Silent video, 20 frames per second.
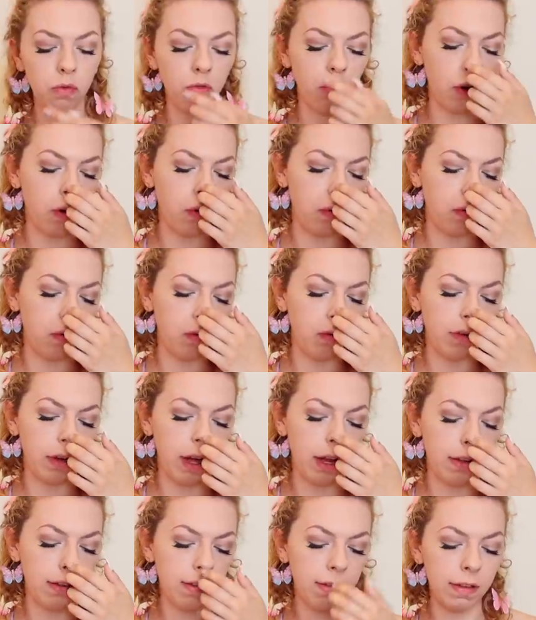struggles
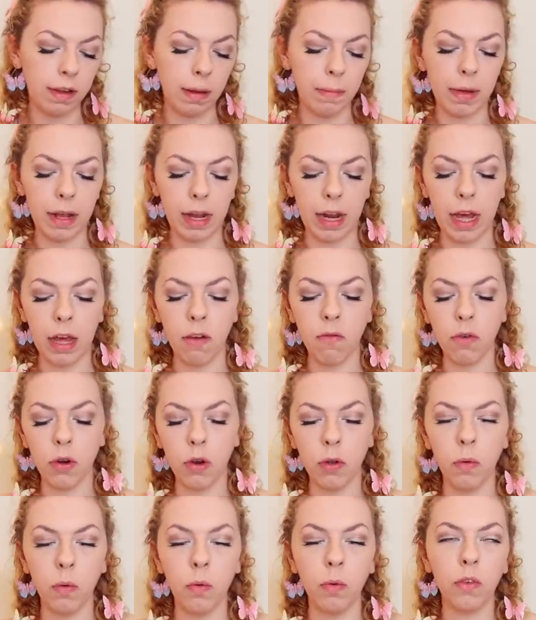and stimulate
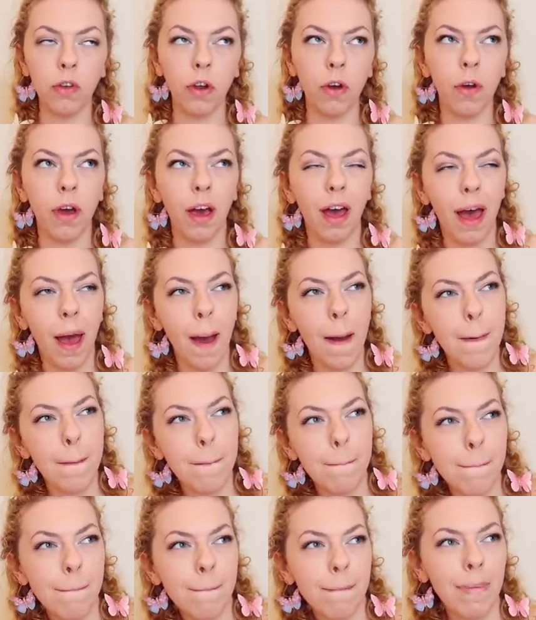renewal. So
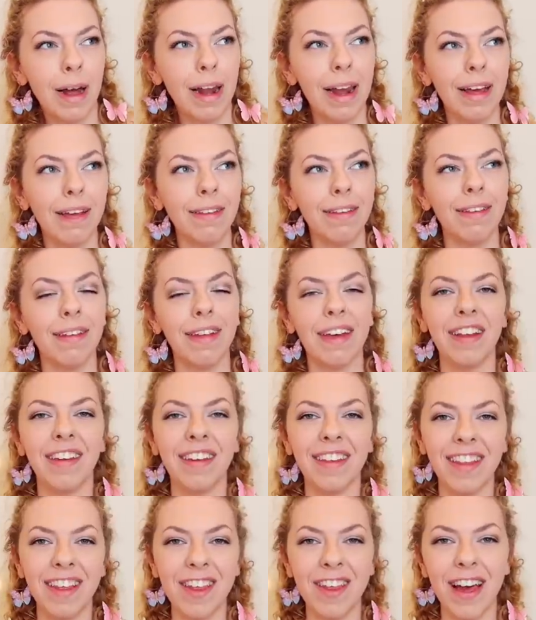my legs are sticking
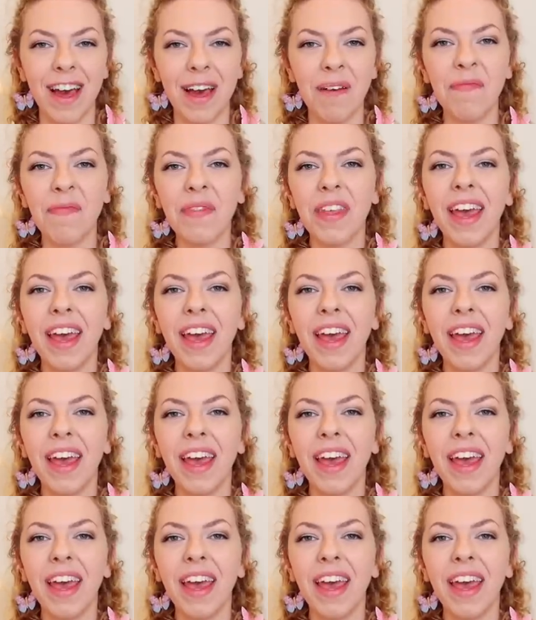to the chair.